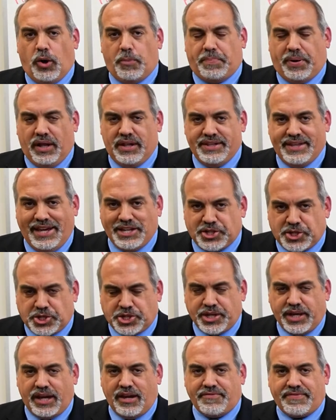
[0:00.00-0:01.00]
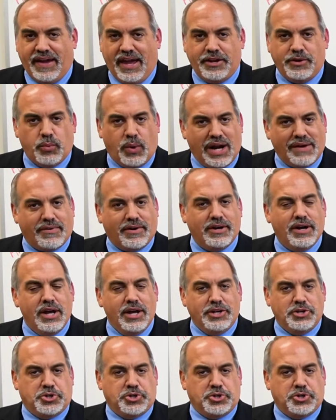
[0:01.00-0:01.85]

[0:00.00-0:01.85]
police chief in whatever